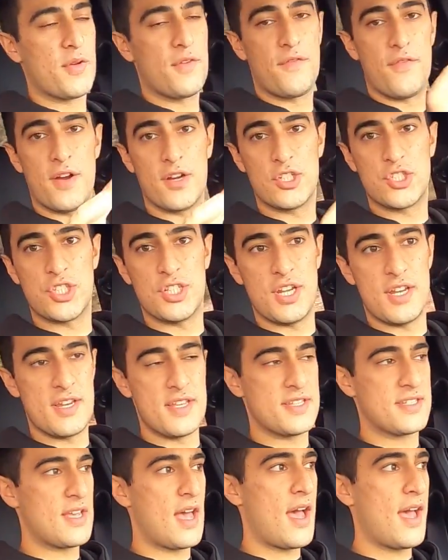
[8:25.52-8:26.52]
and function and
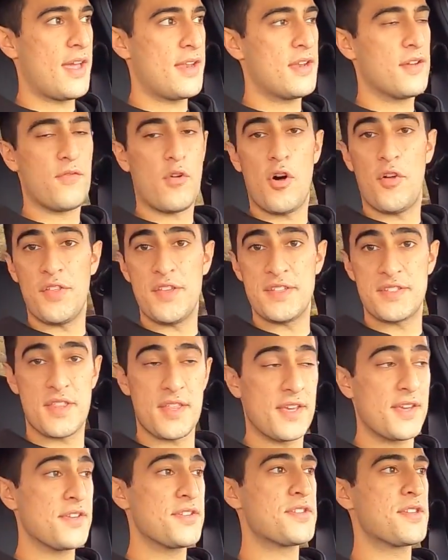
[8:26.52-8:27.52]
design of all these
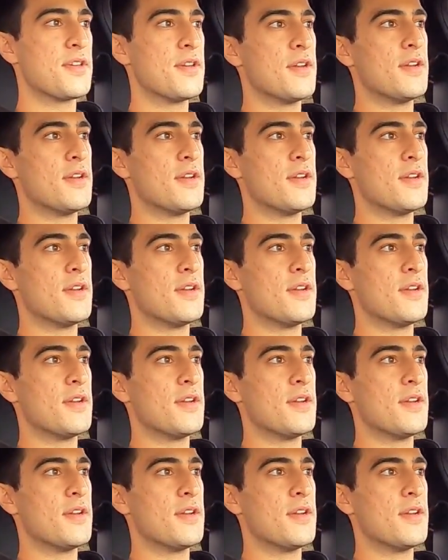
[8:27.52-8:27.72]
things.